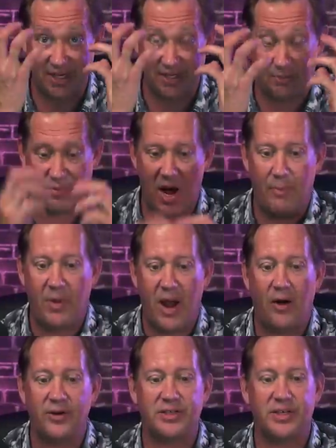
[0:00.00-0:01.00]
tend to pop
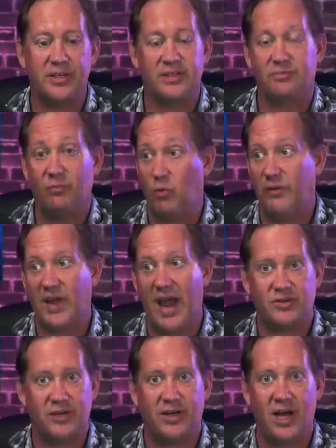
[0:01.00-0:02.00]
out. And it's because we've
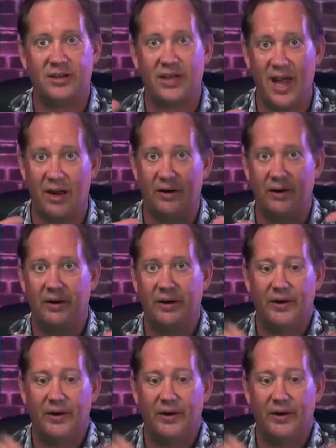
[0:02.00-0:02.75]
actually got that